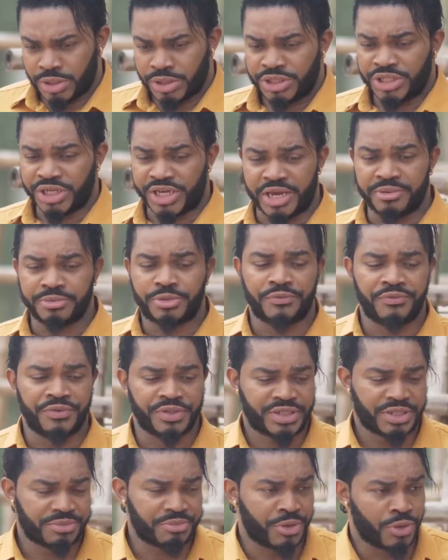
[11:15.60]
She came to
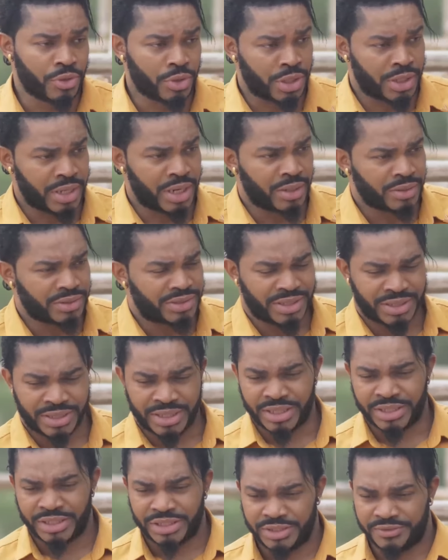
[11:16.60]
visit me unannounced,
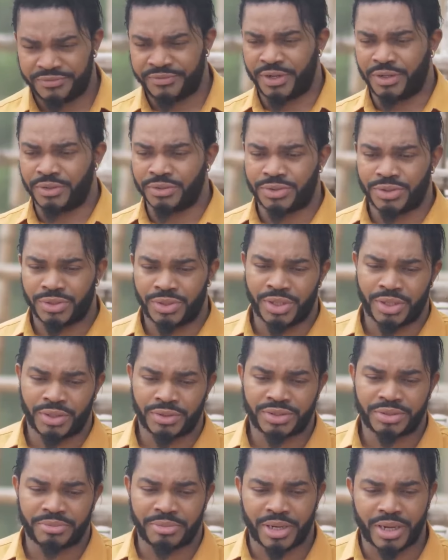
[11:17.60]
and then she found two
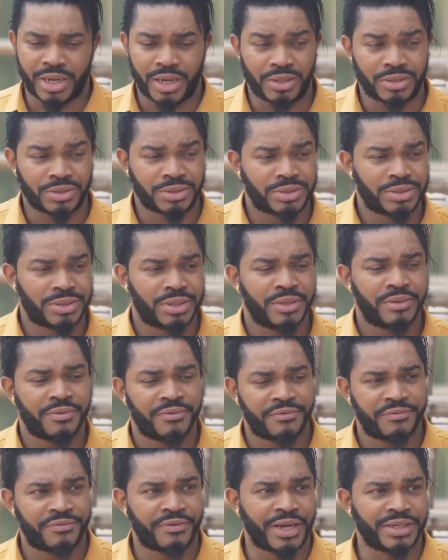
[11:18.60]
girls in my house
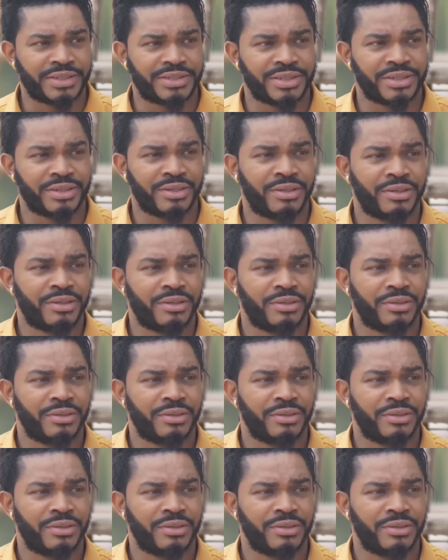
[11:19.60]
fighting.